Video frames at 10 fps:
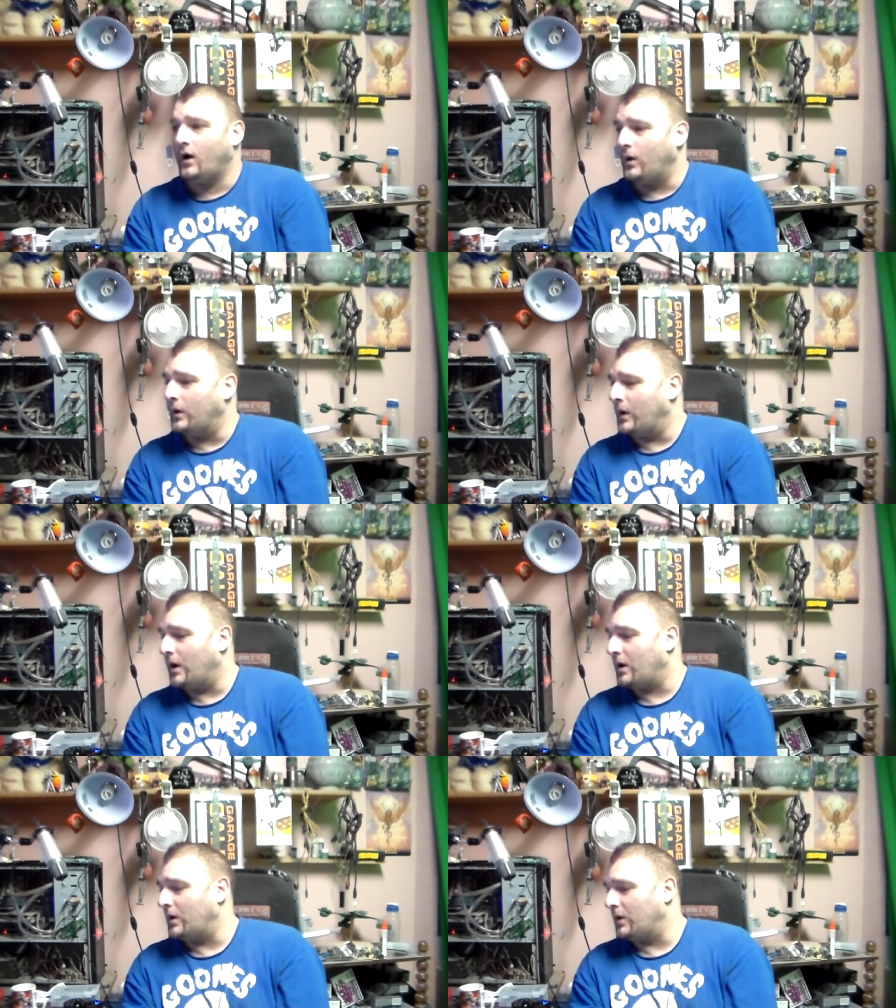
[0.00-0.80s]

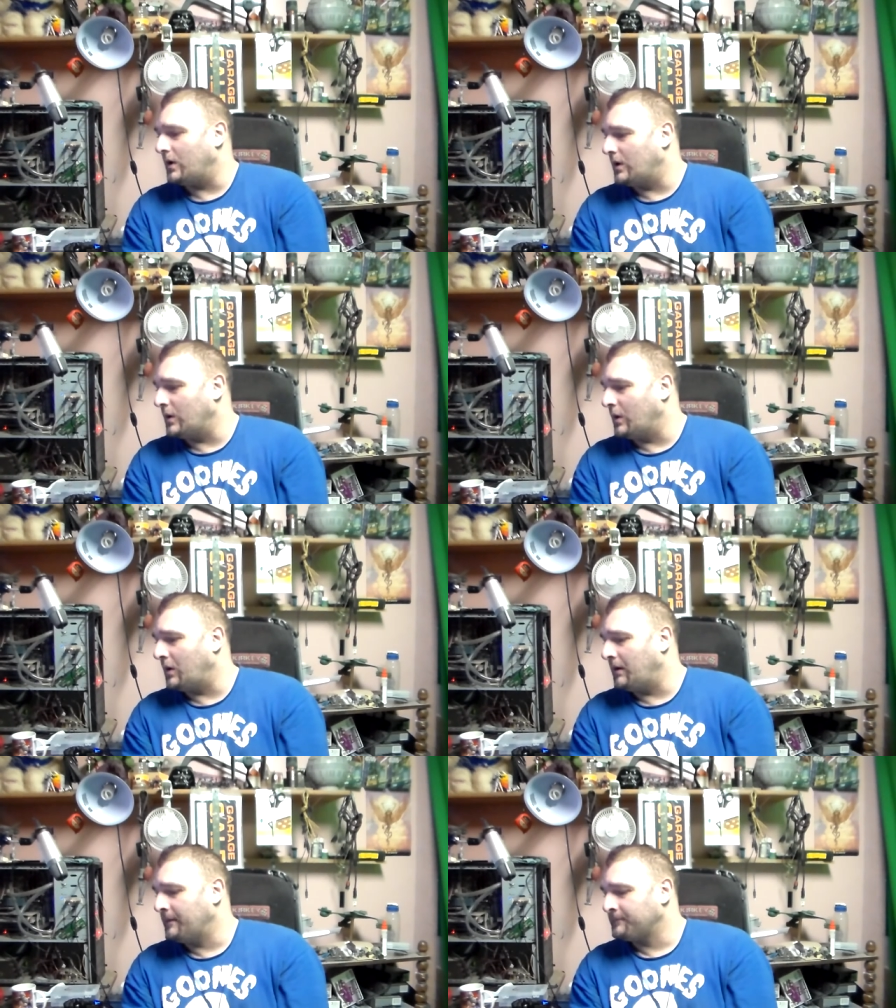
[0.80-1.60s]
or, or,
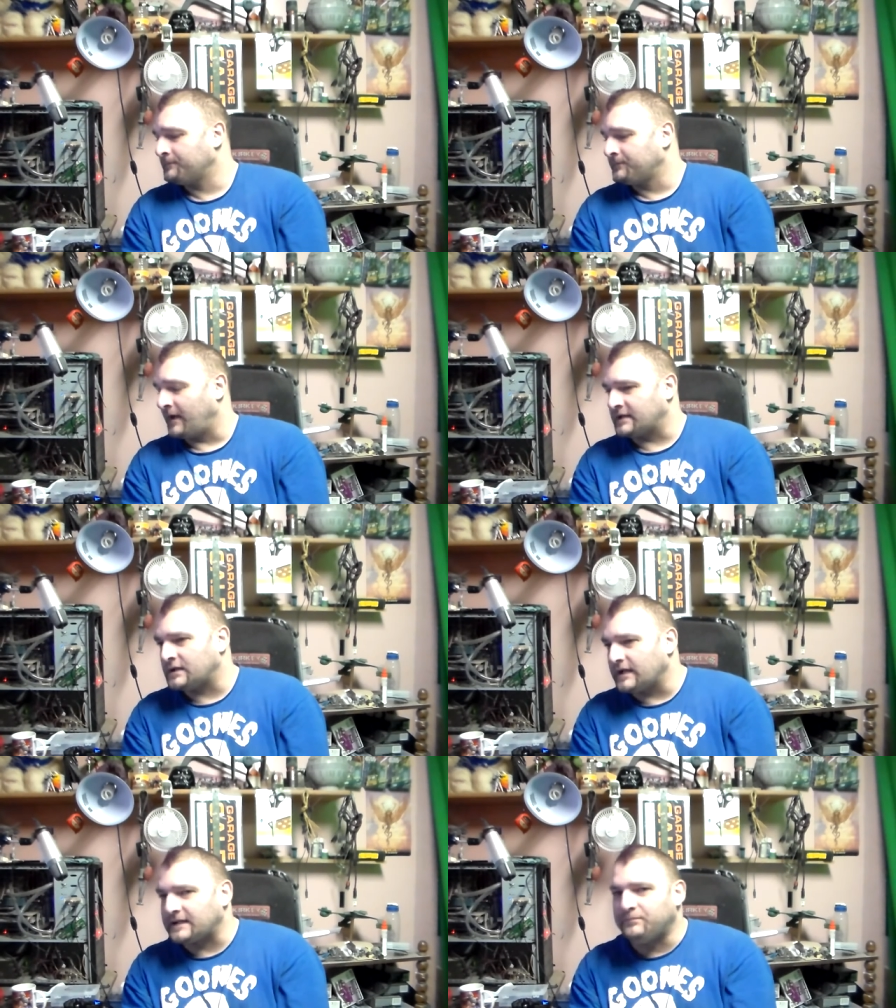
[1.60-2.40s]
or a
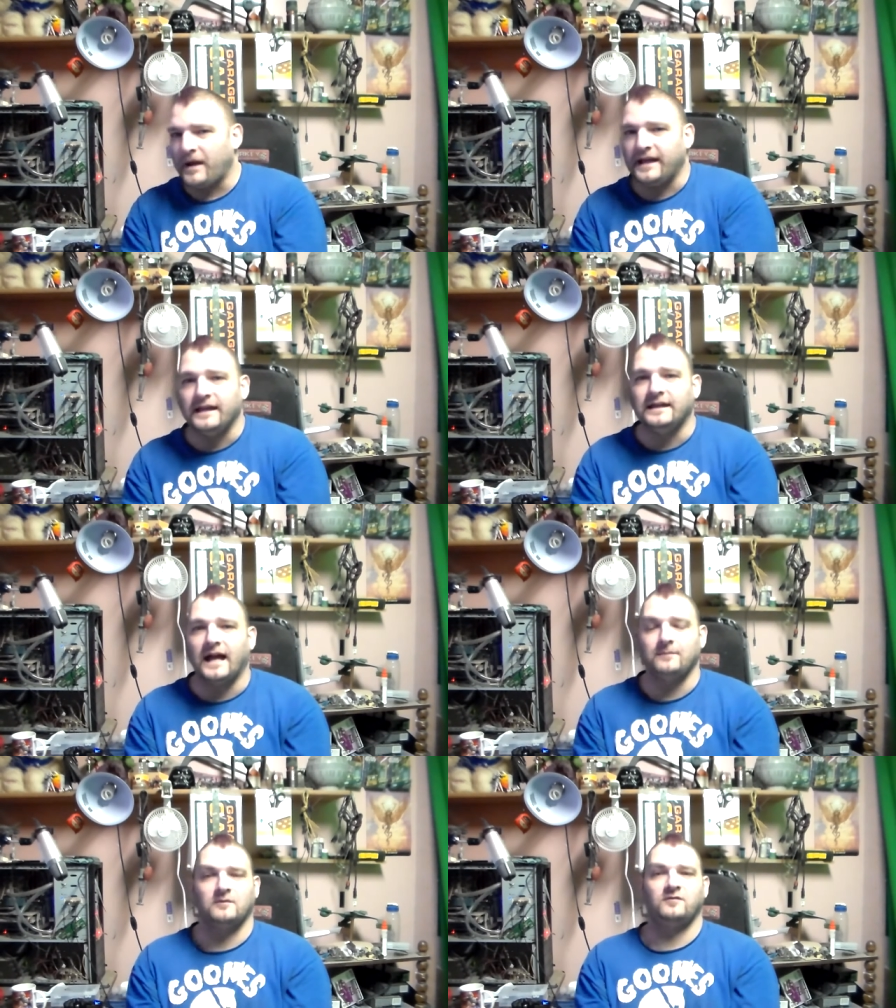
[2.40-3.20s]
clickbaity
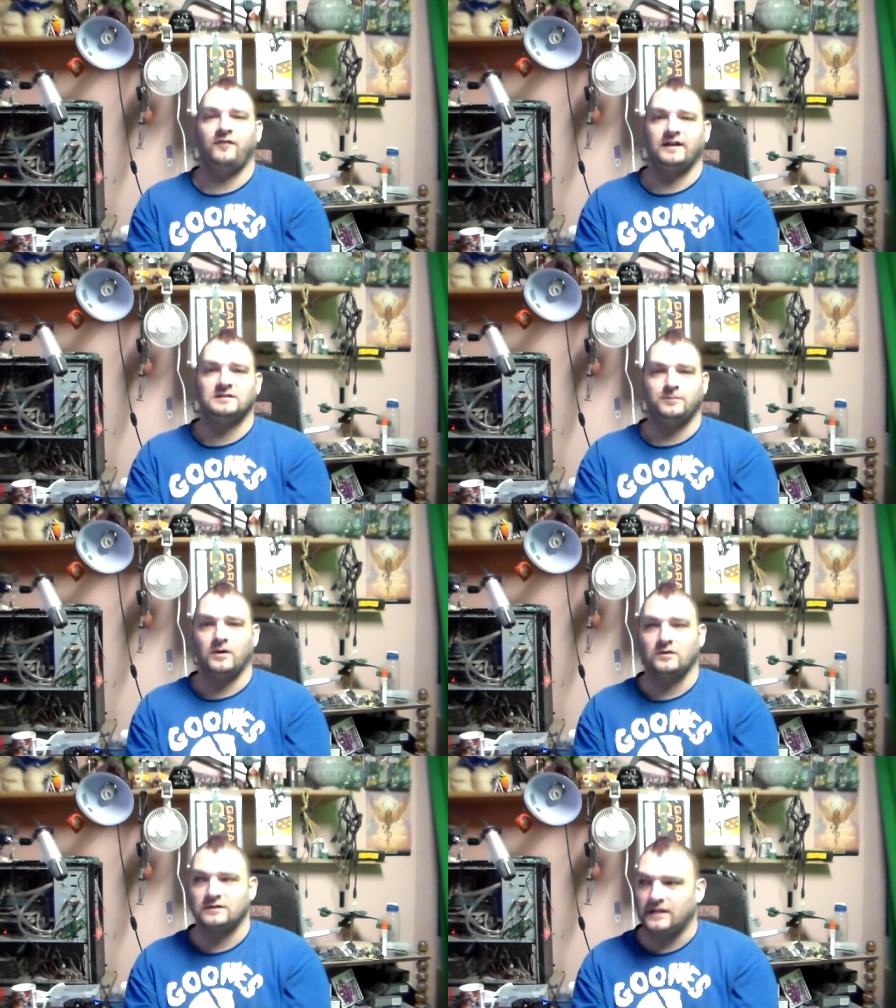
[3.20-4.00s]
game on
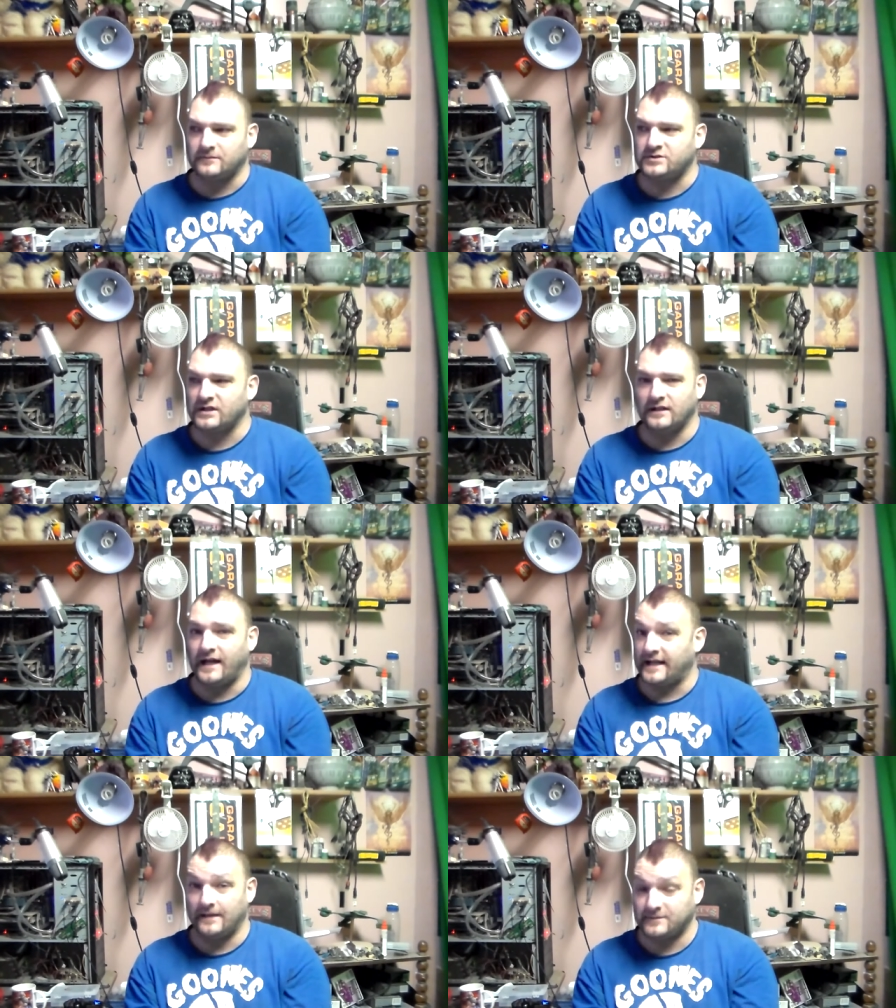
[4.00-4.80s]
Facebook or some shit
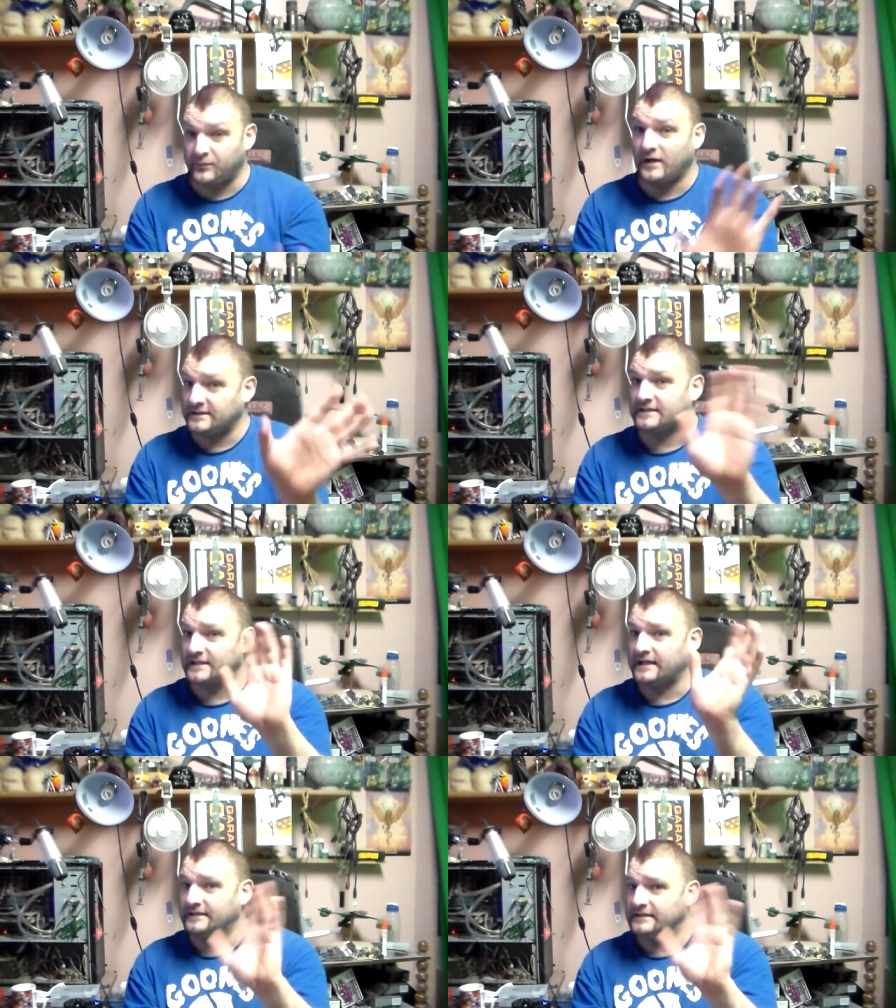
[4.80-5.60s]
like that. I'm surprised it,
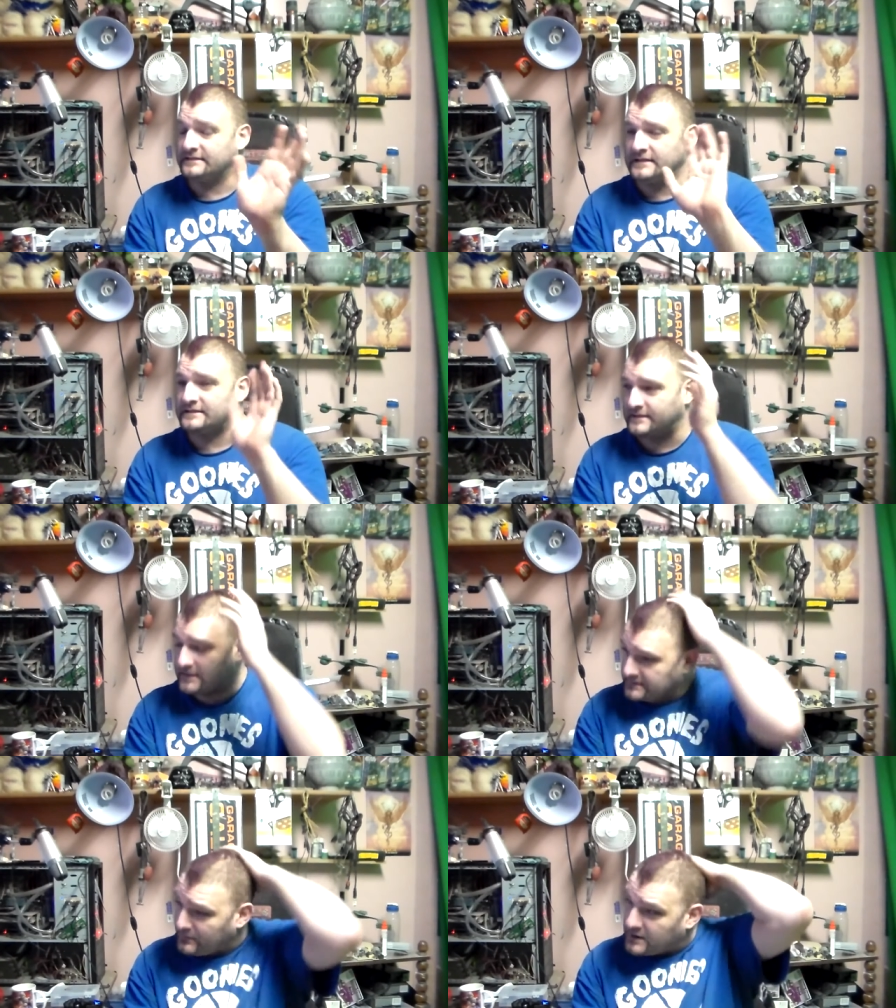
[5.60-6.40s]
it, it,
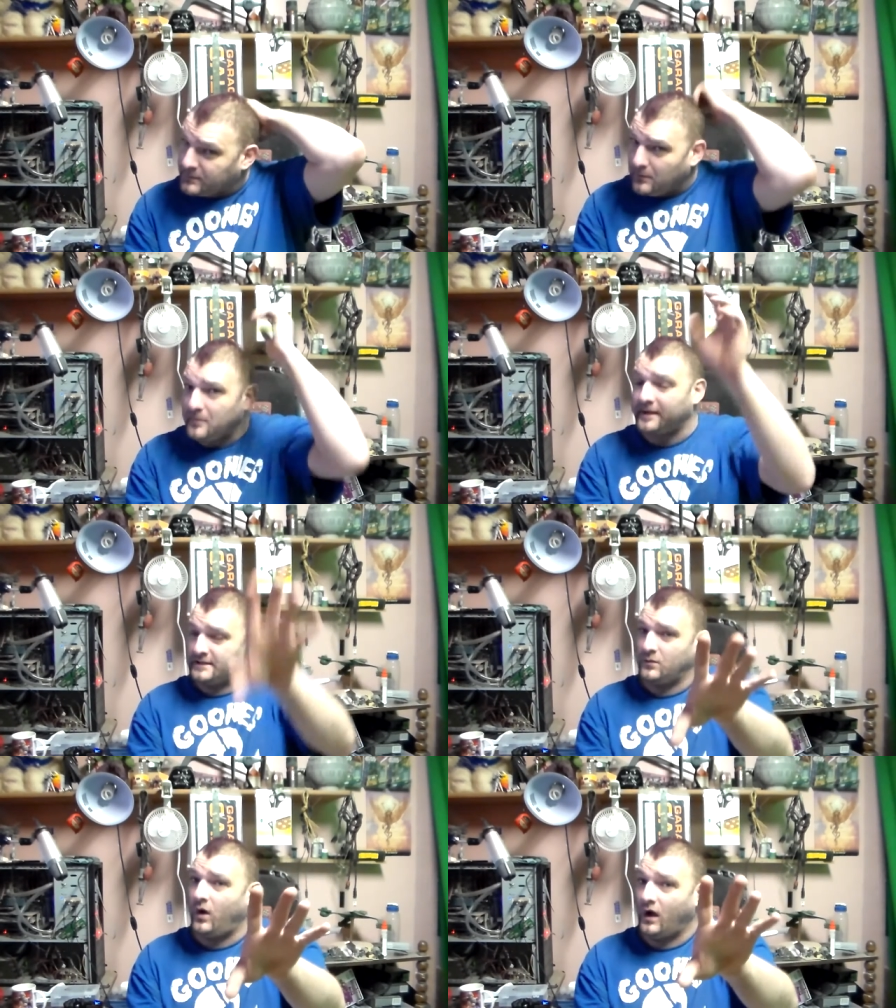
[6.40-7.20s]
it's, it's, probably in
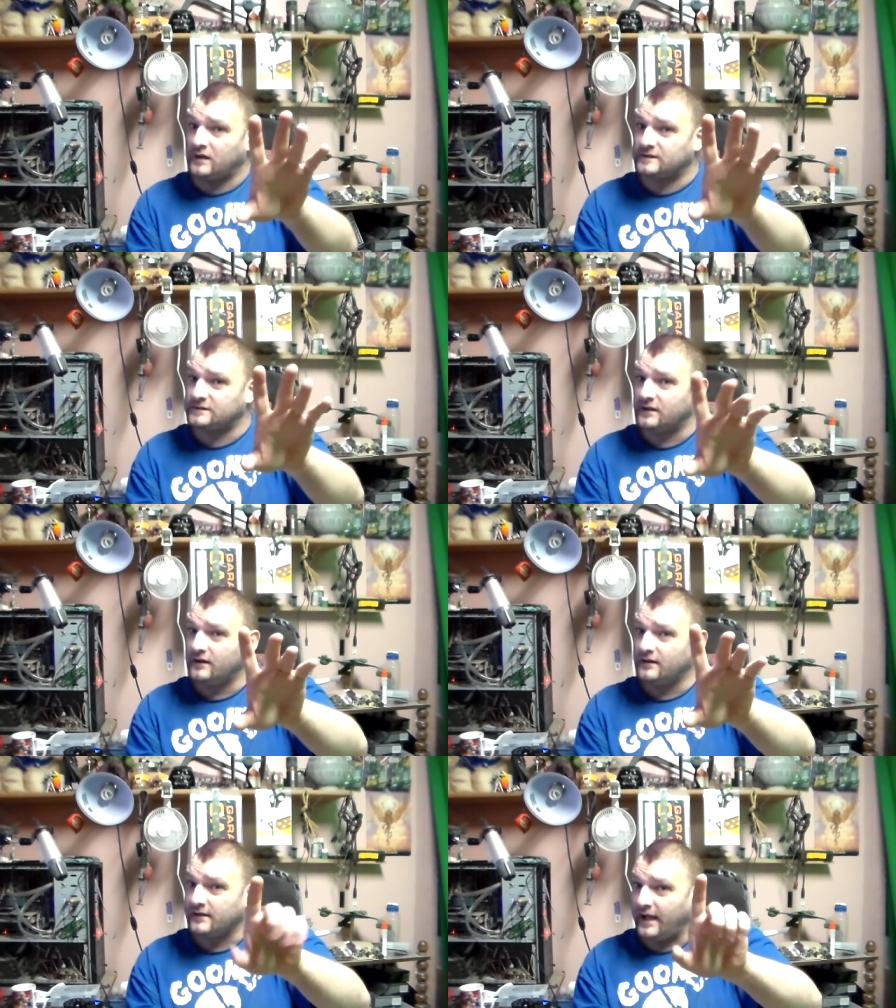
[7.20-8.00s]
the works,
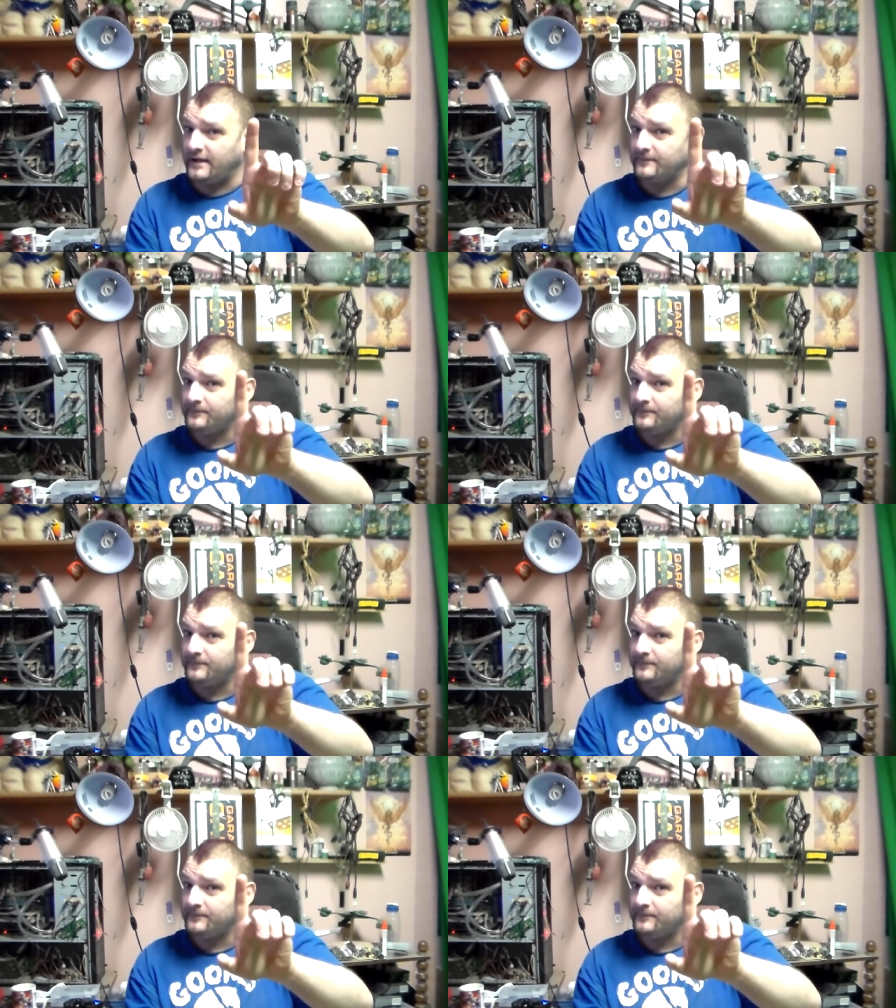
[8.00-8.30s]
okay?